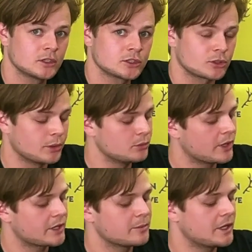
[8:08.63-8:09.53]
So we'd
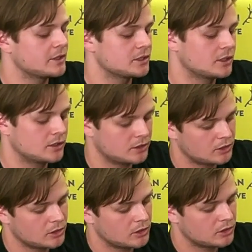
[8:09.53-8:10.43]
recommend
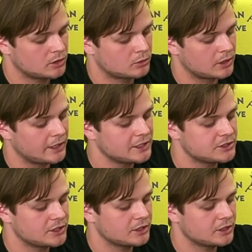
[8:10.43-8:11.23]
releasing